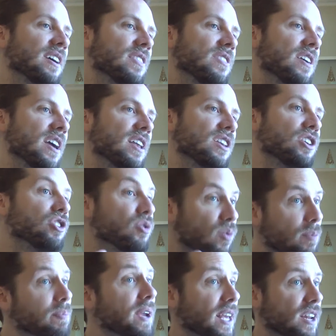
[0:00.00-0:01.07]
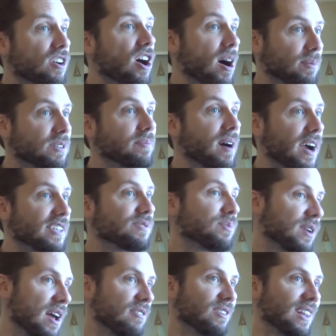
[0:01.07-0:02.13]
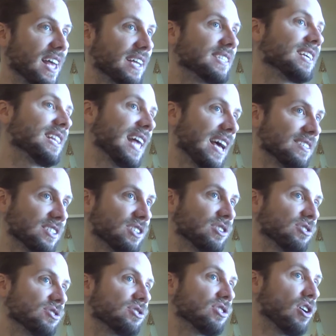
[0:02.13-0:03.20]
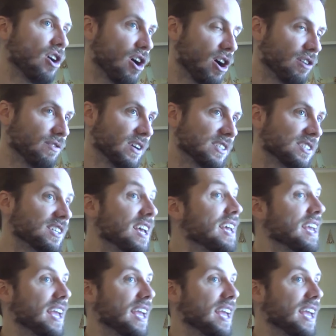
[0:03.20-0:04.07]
then you repeat and optimize whatever led to last year's harvest.